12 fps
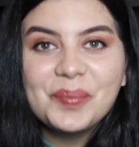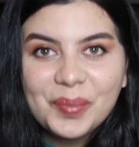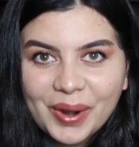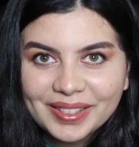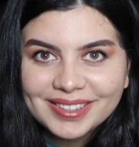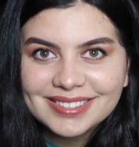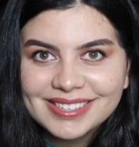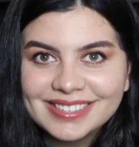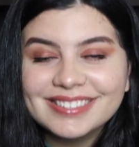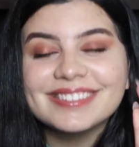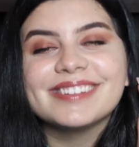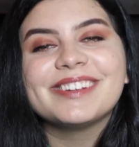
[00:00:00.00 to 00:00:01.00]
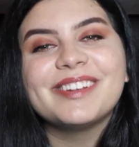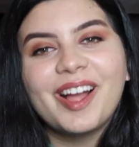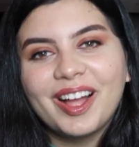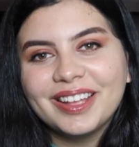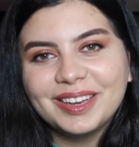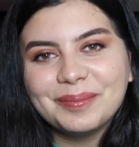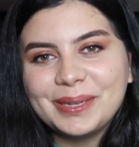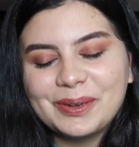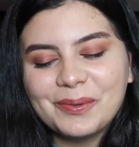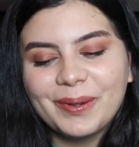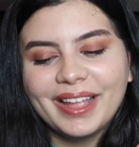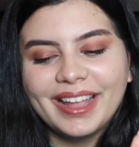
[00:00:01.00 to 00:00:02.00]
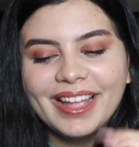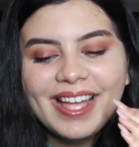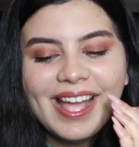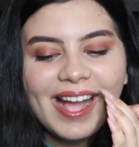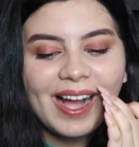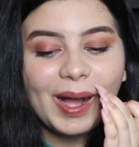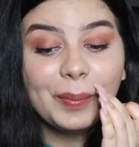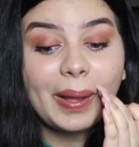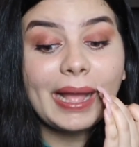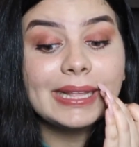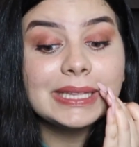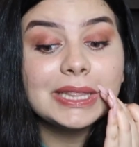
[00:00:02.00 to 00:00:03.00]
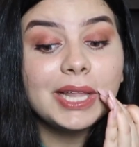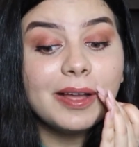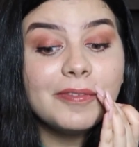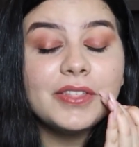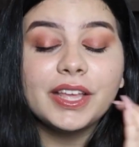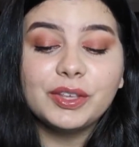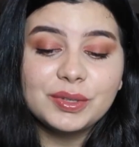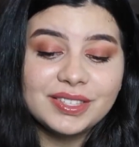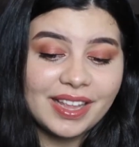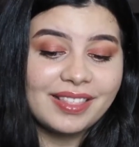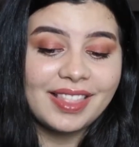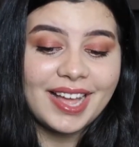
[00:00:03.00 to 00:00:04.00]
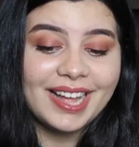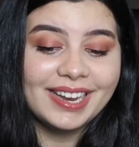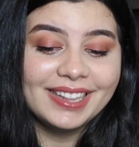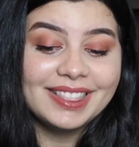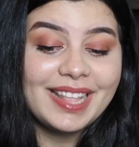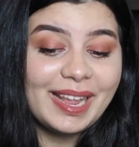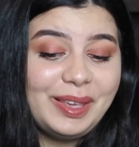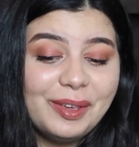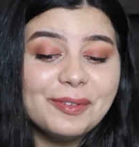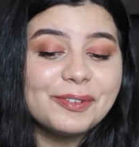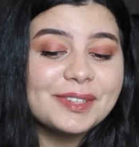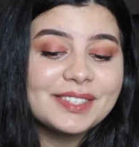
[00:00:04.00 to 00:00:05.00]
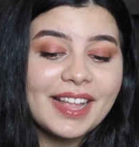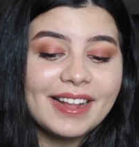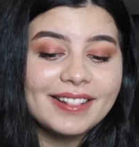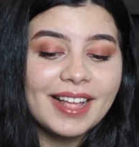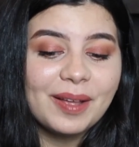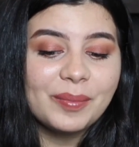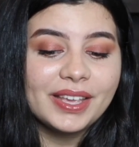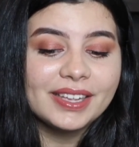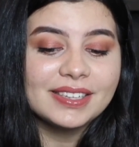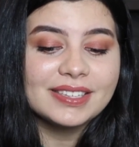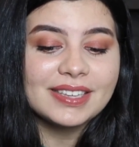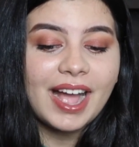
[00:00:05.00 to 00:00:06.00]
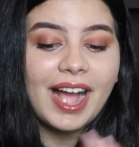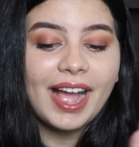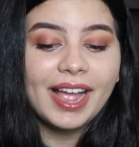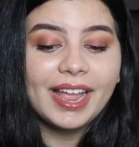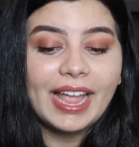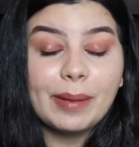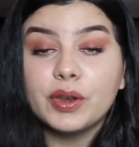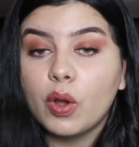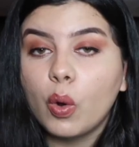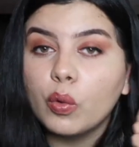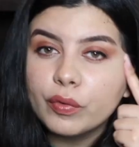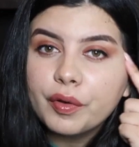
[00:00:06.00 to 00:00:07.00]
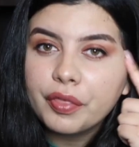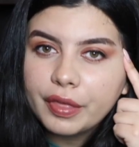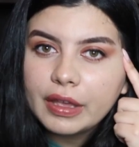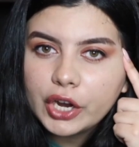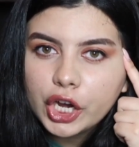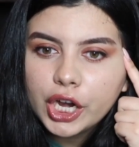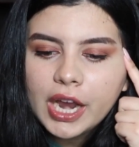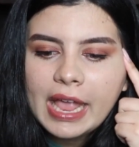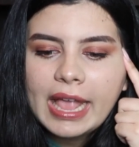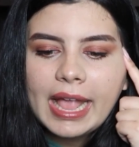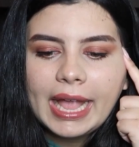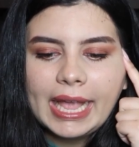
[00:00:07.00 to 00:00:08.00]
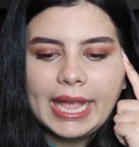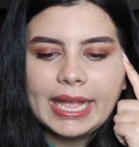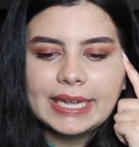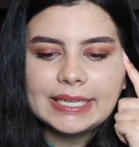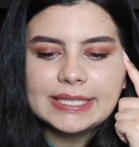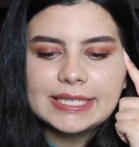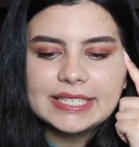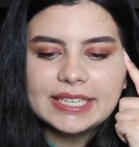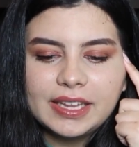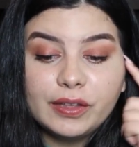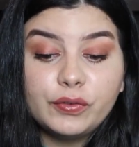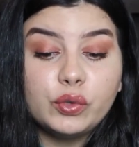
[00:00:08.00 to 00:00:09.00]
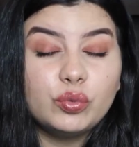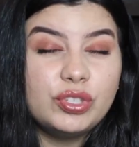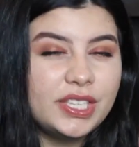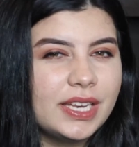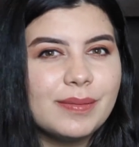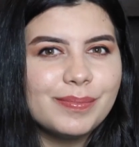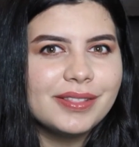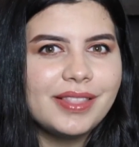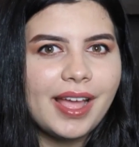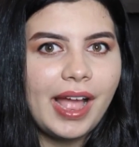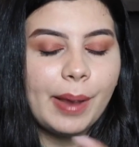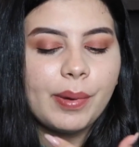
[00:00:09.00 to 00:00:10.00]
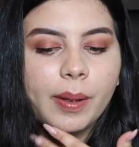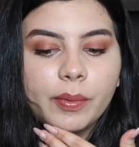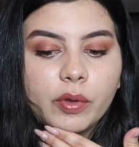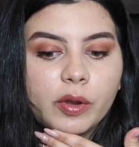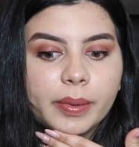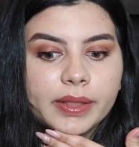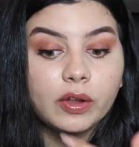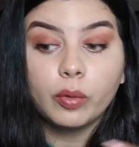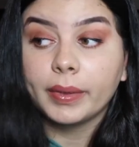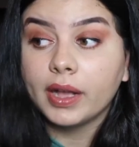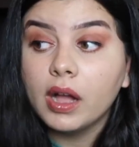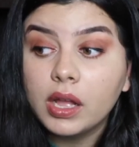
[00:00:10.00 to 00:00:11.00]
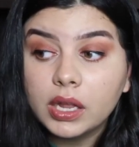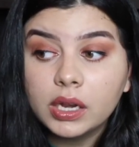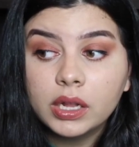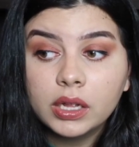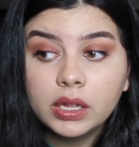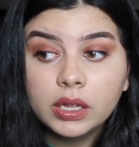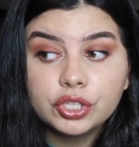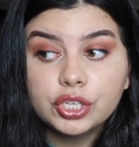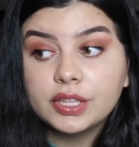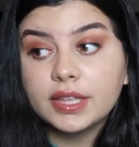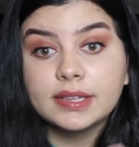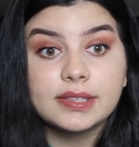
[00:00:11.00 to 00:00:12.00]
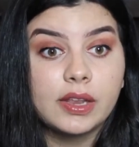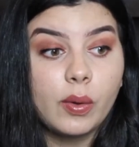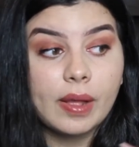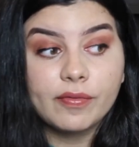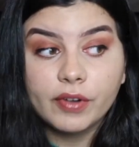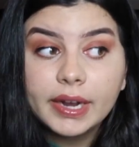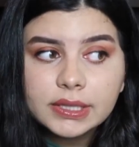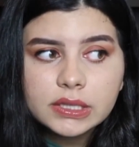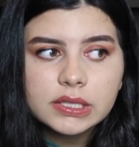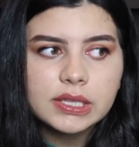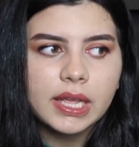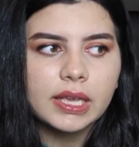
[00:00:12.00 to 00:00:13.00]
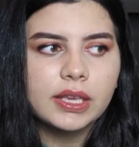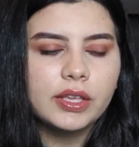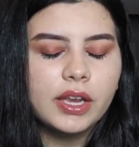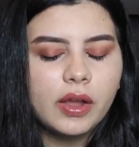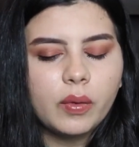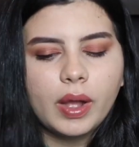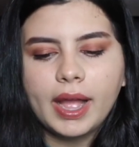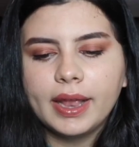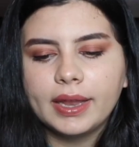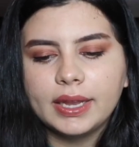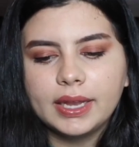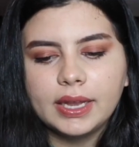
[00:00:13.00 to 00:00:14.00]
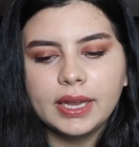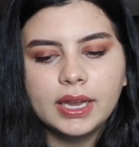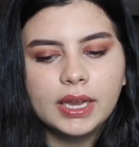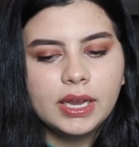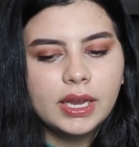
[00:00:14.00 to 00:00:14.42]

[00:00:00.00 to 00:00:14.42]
Parentheses, not in a mean way. Um, I love that you said that. Thank you for saying that, because I am an overthinker, and if you didn't put that, I probably would have been like, oh my God, she thinks I don't have friends. Like, you know, I